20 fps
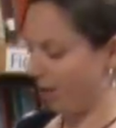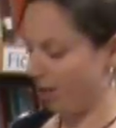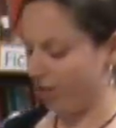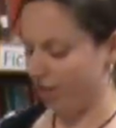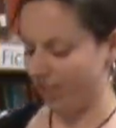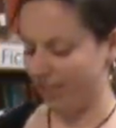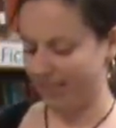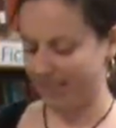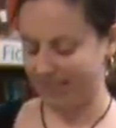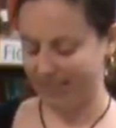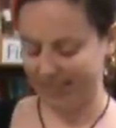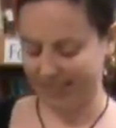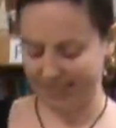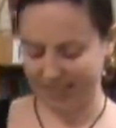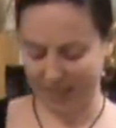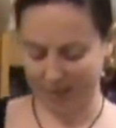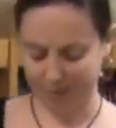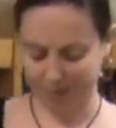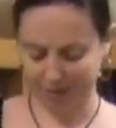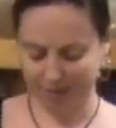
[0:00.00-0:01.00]
purchased a
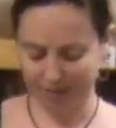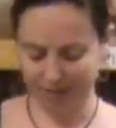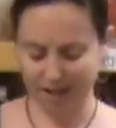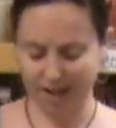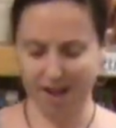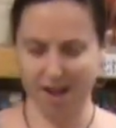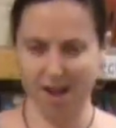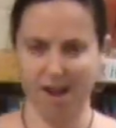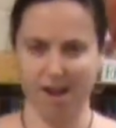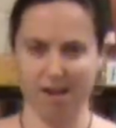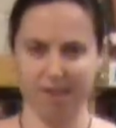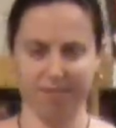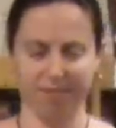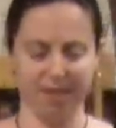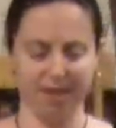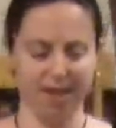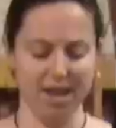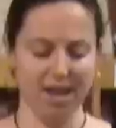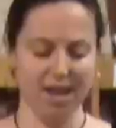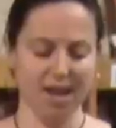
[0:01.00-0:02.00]
sample of
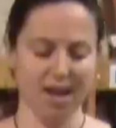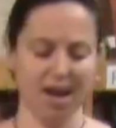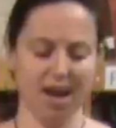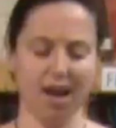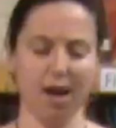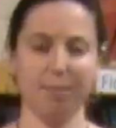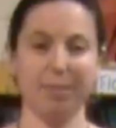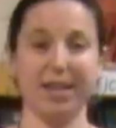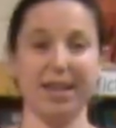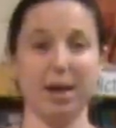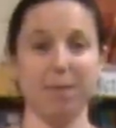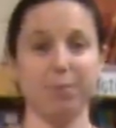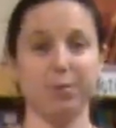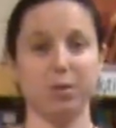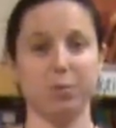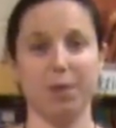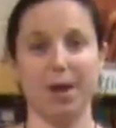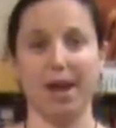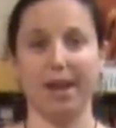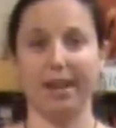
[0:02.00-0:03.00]
a
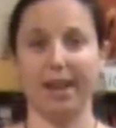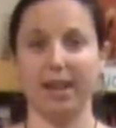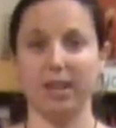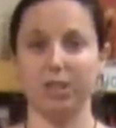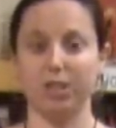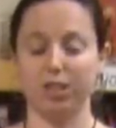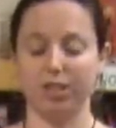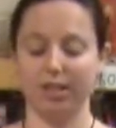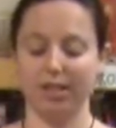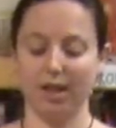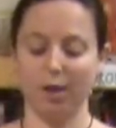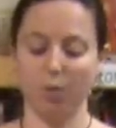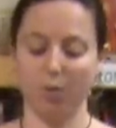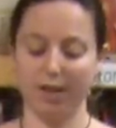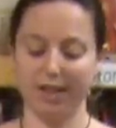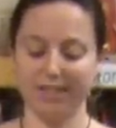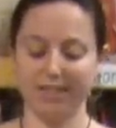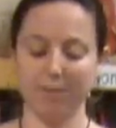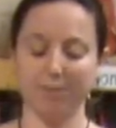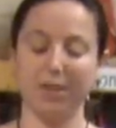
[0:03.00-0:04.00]
netbook bag, actually. I
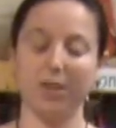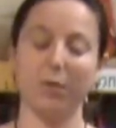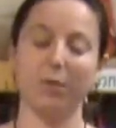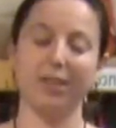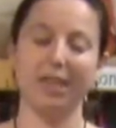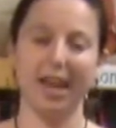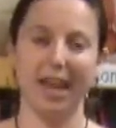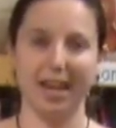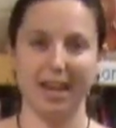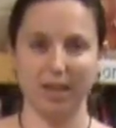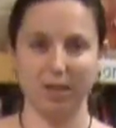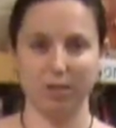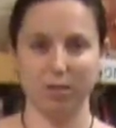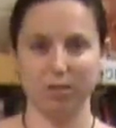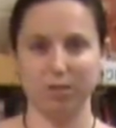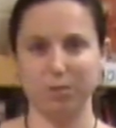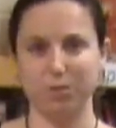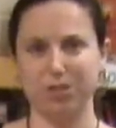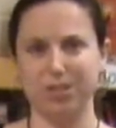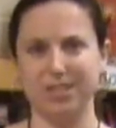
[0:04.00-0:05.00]
wanted something with
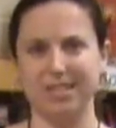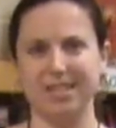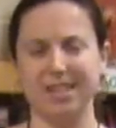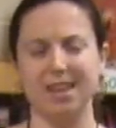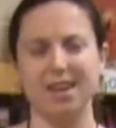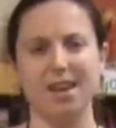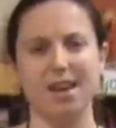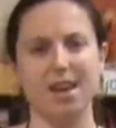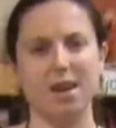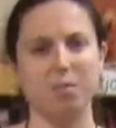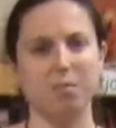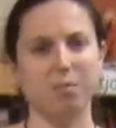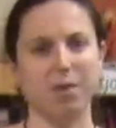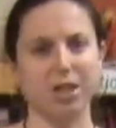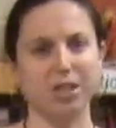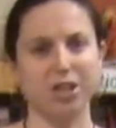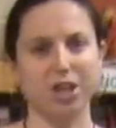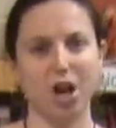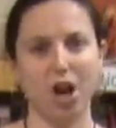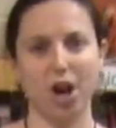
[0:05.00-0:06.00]
handles, which is
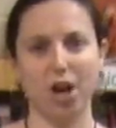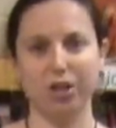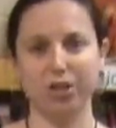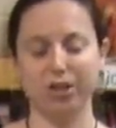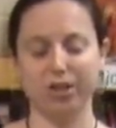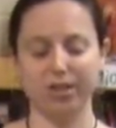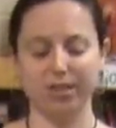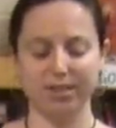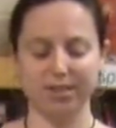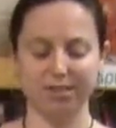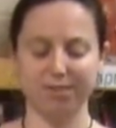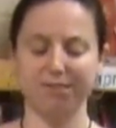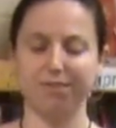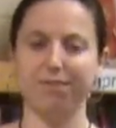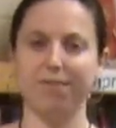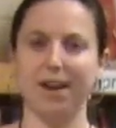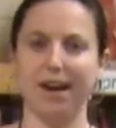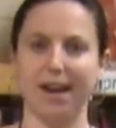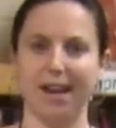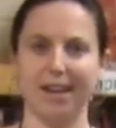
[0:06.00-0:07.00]
much harder to
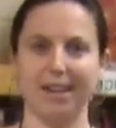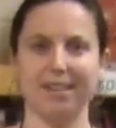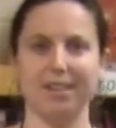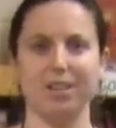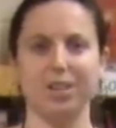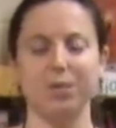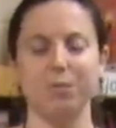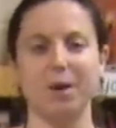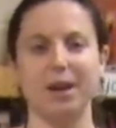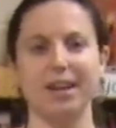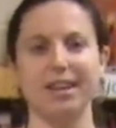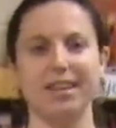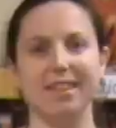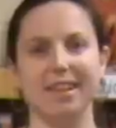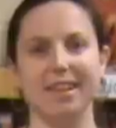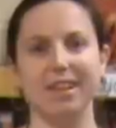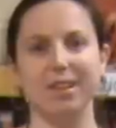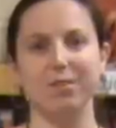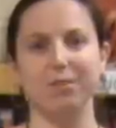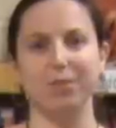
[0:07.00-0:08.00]
find than you might
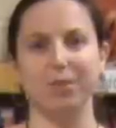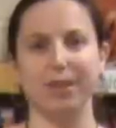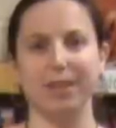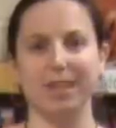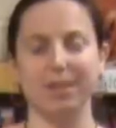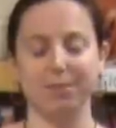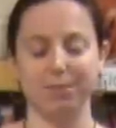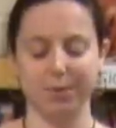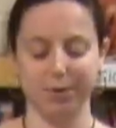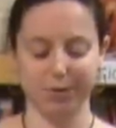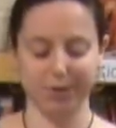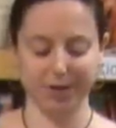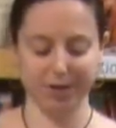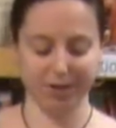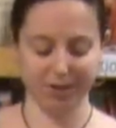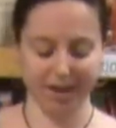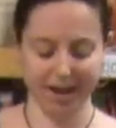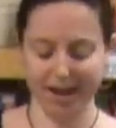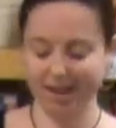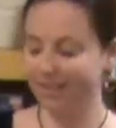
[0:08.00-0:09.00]
think for an ebook
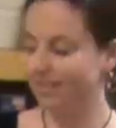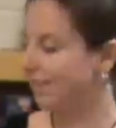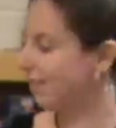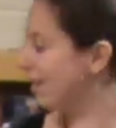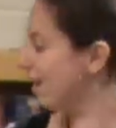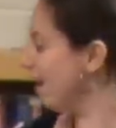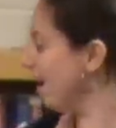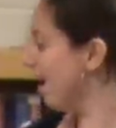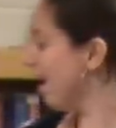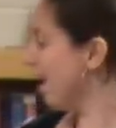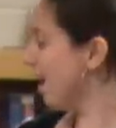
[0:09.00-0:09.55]
reader case.